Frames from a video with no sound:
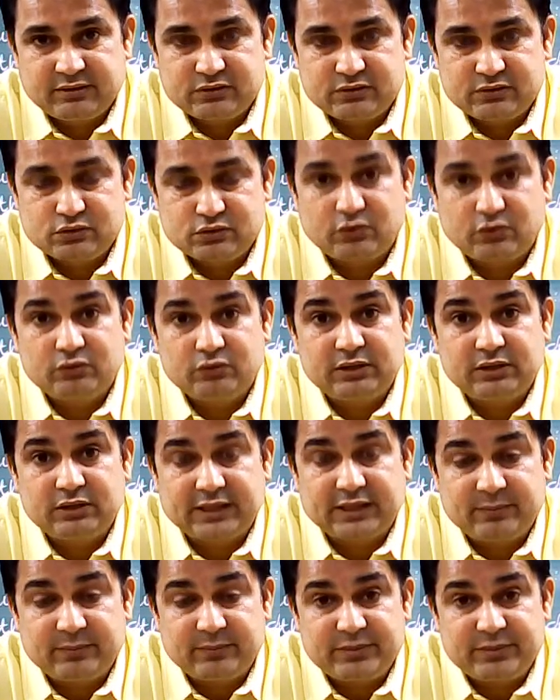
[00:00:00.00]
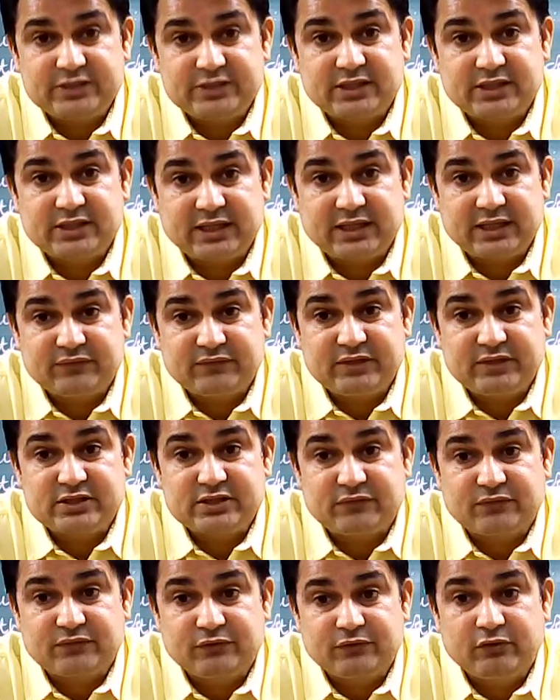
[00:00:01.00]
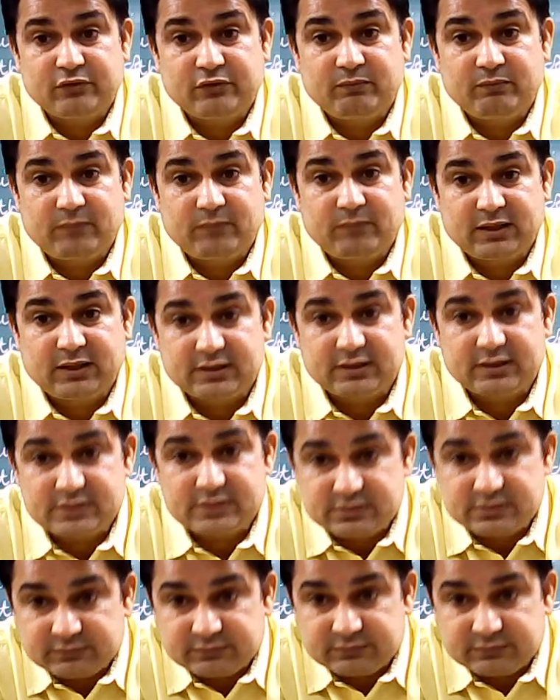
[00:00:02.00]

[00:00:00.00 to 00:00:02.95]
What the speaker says: So, the temperature at which a fuel burns,